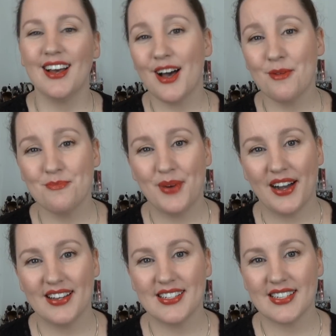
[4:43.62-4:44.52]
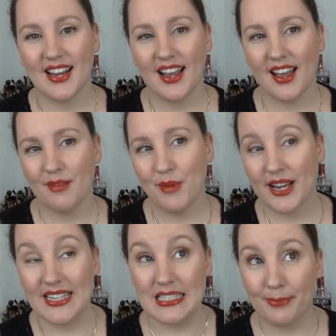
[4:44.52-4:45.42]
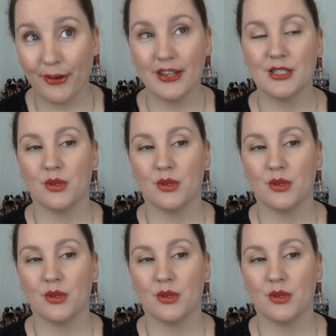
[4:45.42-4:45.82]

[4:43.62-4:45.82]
But my experience